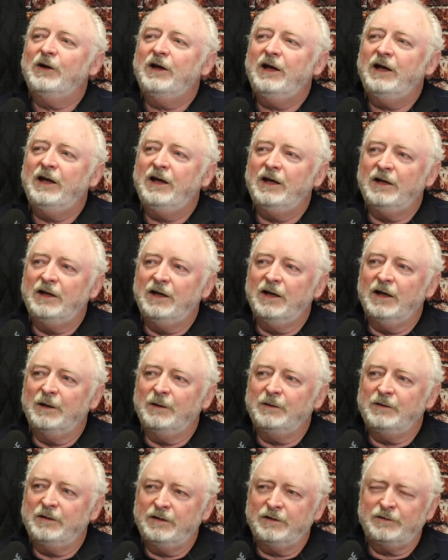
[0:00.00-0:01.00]
And uh,
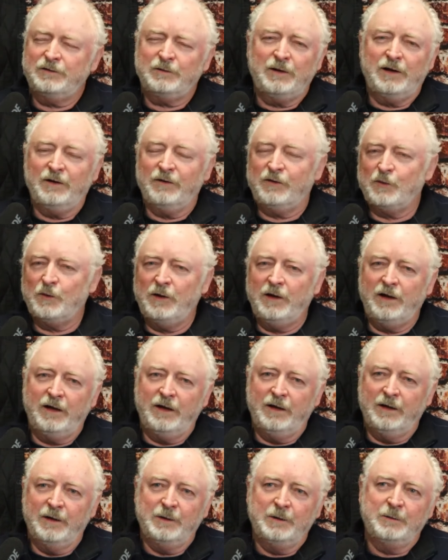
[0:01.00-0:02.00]
it's around 3
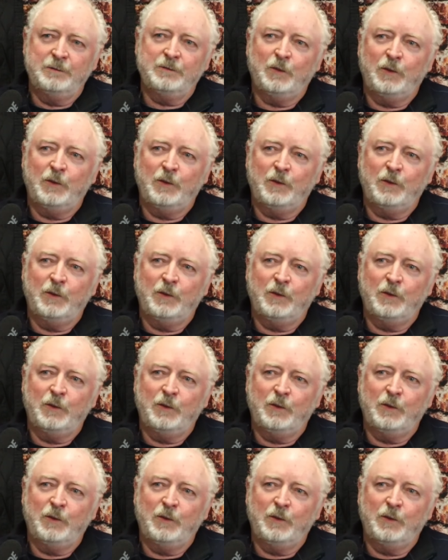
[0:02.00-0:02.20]
a.m.